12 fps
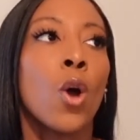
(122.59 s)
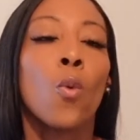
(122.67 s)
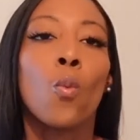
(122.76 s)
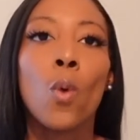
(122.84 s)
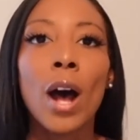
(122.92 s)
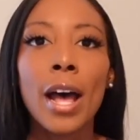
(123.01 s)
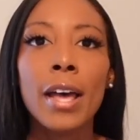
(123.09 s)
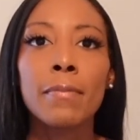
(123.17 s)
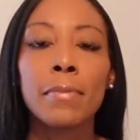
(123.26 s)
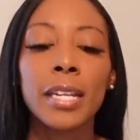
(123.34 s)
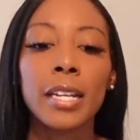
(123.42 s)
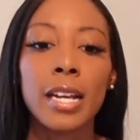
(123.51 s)

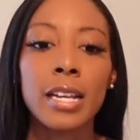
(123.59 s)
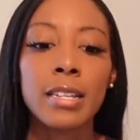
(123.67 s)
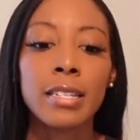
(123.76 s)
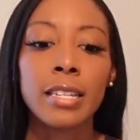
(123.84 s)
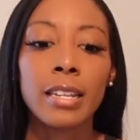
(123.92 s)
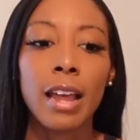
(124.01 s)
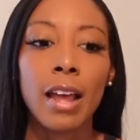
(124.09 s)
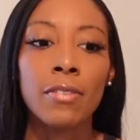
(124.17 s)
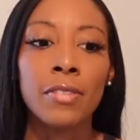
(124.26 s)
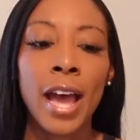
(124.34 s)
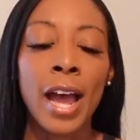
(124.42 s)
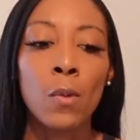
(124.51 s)
One, because
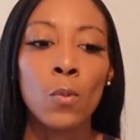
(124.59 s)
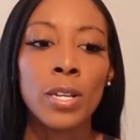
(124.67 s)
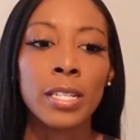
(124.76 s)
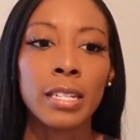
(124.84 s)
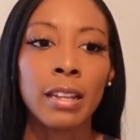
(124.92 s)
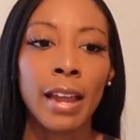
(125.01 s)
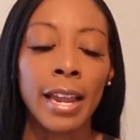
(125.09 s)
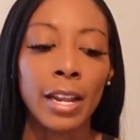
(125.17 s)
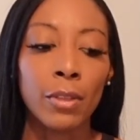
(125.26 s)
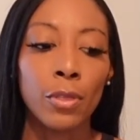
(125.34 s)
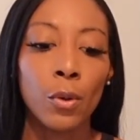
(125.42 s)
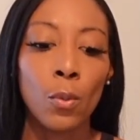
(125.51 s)
that was
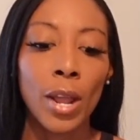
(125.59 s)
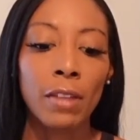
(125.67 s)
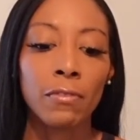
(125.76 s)
like the way